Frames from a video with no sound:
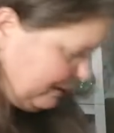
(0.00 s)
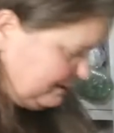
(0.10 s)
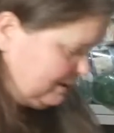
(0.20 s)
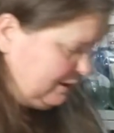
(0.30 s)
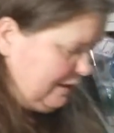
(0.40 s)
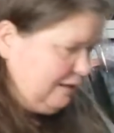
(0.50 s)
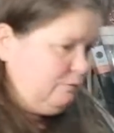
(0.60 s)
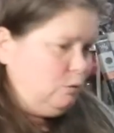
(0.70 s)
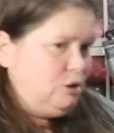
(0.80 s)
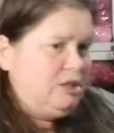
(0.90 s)
But
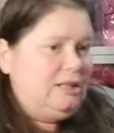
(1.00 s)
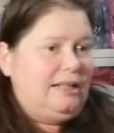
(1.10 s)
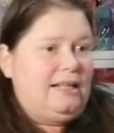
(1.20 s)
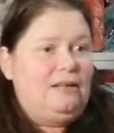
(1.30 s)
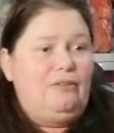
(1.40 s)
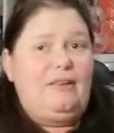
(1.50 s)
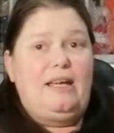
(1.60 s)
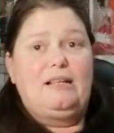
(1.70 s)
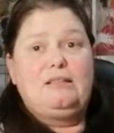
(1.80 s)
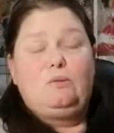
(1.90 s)
unfortunately,
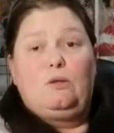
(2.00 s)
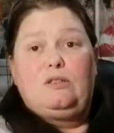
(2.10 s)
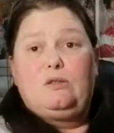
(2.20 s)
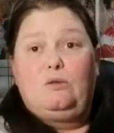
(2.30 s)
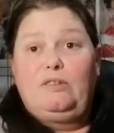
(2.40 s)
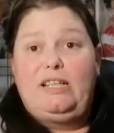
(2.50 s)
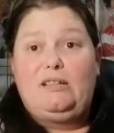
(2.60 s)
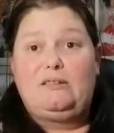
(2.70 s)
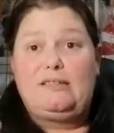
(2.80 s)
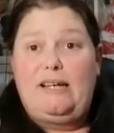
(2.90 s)
everything else was
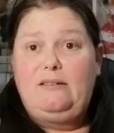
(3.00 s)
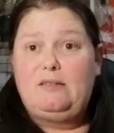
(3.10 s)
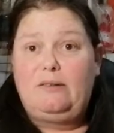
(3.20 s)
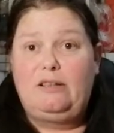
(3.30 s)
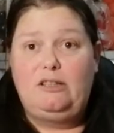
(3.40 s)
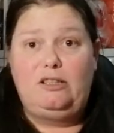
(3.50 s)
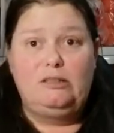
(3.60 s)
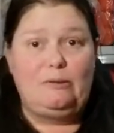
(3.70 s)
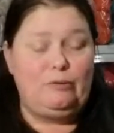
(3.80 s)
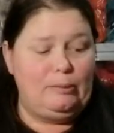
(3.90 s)
already on sale, so I couldn't
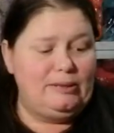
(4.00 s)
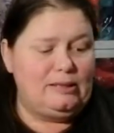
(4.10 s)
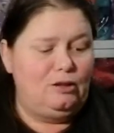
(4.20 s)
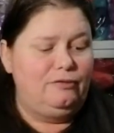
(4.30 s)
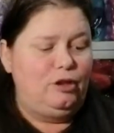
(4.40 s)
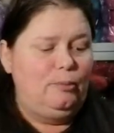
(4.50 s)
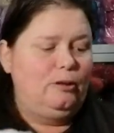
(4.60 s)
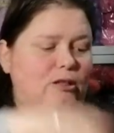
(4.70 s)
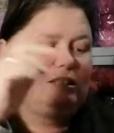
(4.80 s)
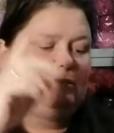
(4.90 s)
use my 40% off
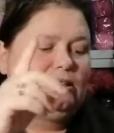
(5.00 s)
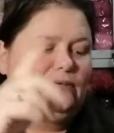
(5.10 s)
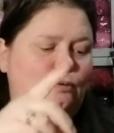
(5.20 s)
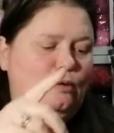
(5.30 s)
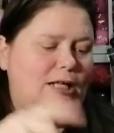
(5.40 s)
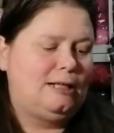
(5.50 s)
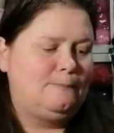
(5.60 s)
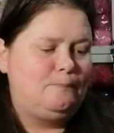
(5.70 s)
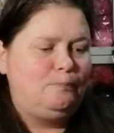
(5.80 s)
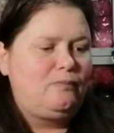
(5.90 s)
coupon because it was for
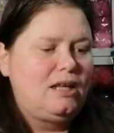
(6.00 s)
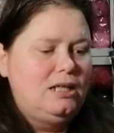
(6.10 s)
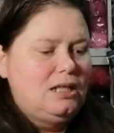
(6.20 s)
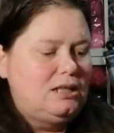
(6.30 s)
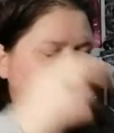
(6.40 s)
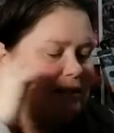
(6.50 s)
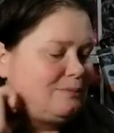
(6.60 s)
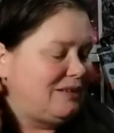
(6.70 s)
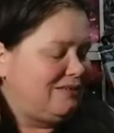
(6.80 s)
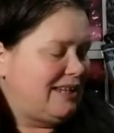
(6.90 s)

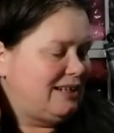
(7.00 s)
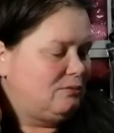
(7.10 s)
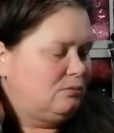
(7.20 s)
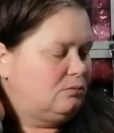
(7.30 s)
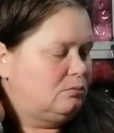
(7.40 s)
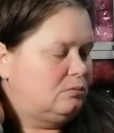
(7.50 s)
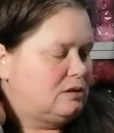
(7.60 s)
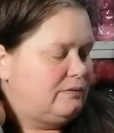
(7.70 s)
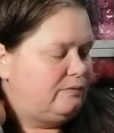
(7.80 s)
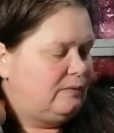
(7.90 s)
something that
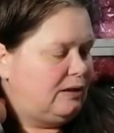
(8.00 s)
was